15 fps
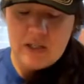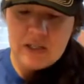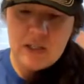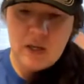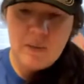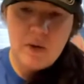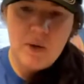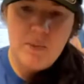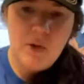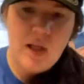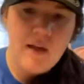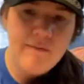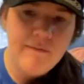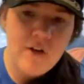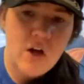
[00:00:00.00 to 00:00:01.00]
I'm gonna pull
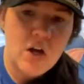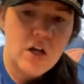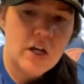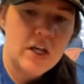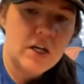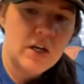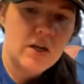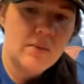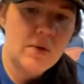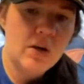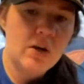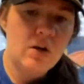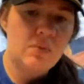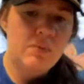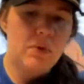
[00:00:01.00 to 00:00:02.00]
out Fawn. I'm gonna
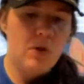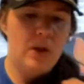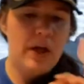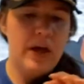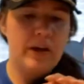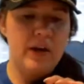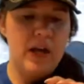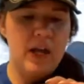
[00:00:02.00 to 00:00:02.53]
pull out